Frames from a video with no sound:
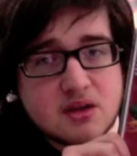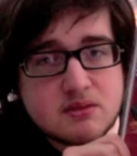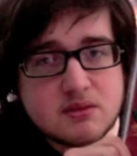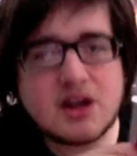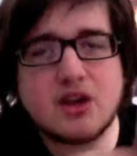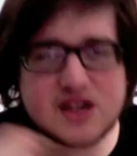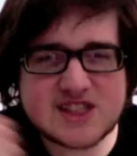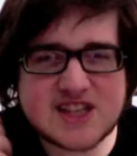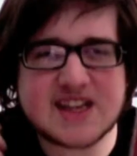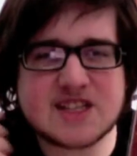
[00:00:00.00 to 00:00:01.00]
Like I
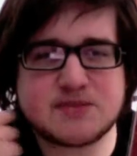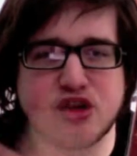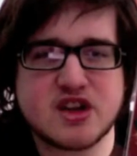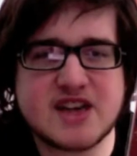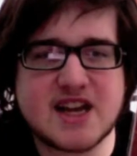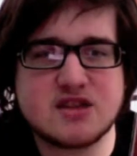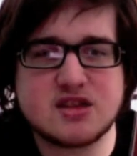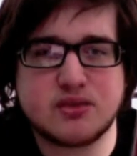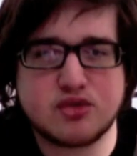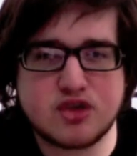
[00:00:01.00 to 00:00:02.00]
said, it's broken down to
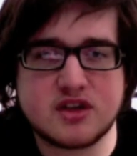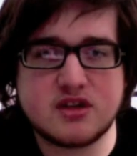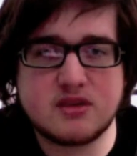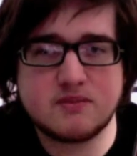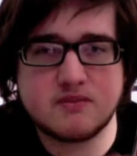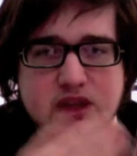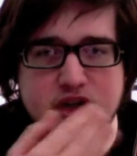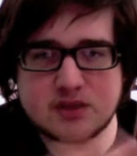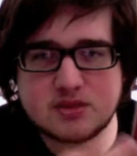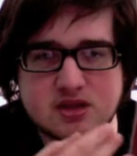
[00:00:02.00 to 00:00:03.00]
3
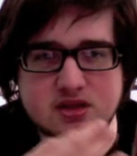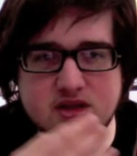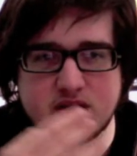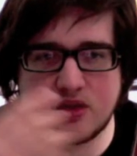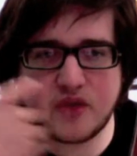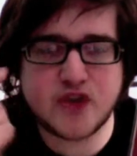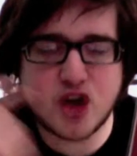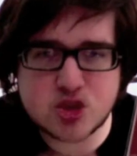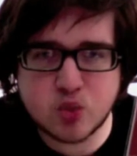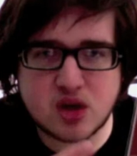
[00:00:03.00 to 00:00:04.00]
chapters. The
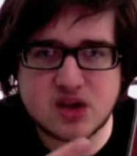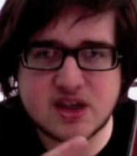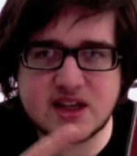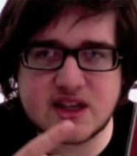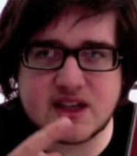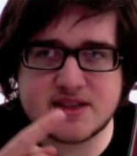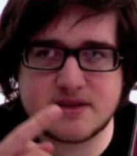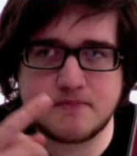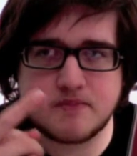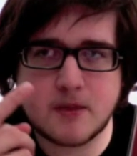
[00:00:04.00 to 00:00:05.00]
first one is
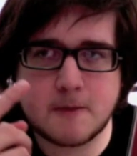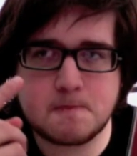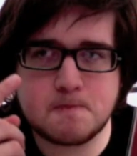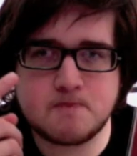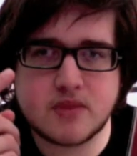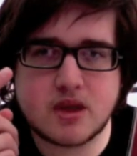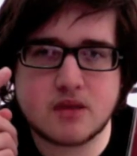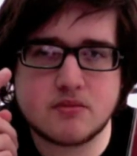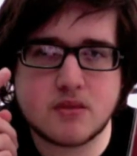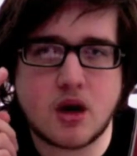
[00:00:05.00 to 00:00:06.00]

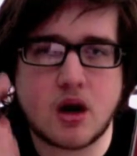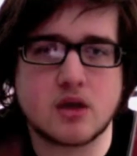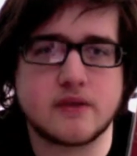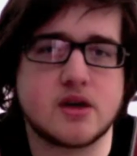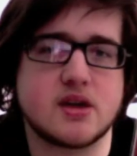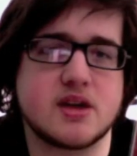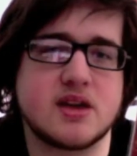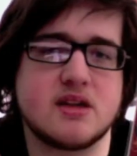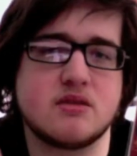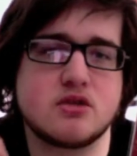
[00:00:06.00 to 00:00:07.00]
Oliver
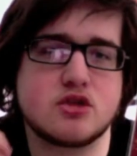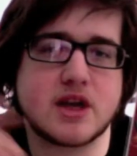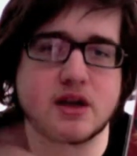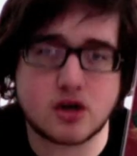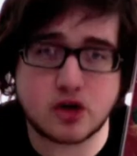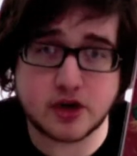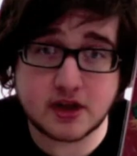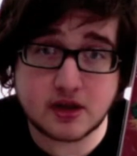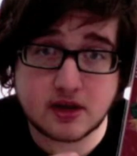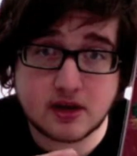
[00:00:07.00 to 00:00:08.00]
in Shanghai.
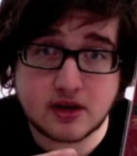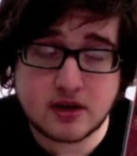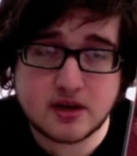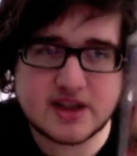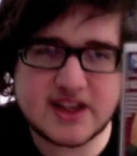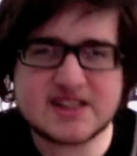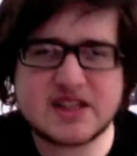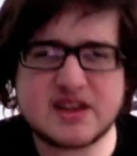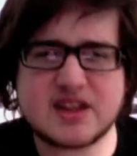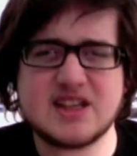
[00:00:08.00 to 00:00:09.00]
It's
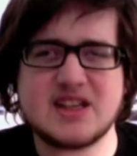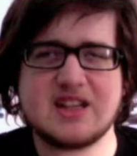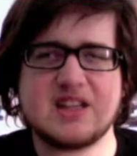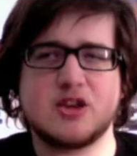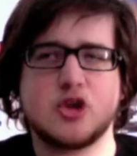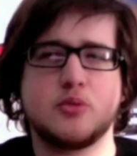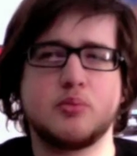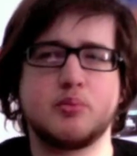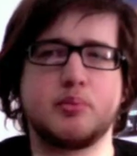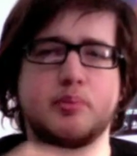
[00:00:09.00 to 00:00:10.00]
at the
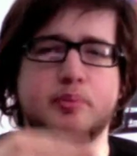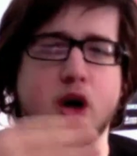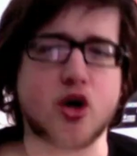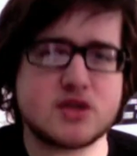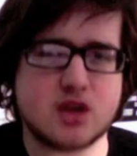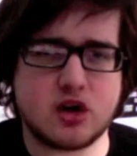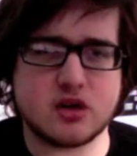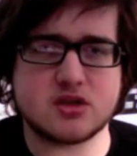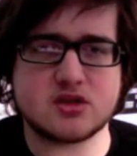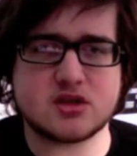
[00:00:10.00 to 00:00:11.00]
post
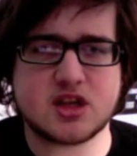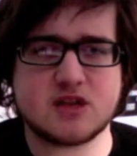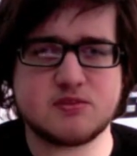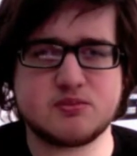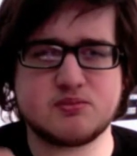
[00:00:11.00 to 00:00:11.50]
Ireland. I'm